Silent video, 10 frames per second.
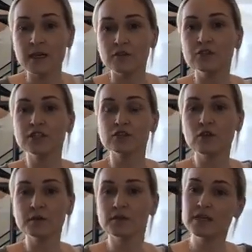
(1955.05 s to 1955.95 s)
You just
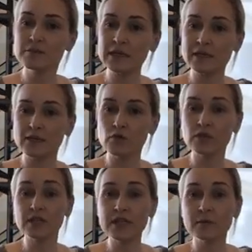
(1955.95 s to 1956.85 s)
told me you need money. In
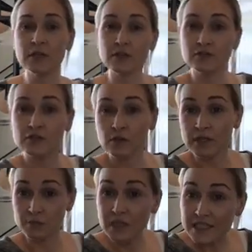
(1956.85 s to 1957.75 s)
order to get money, you have to join
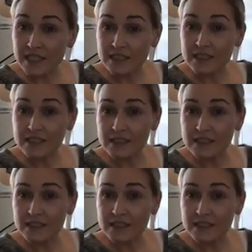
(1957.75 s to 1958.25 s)
this business.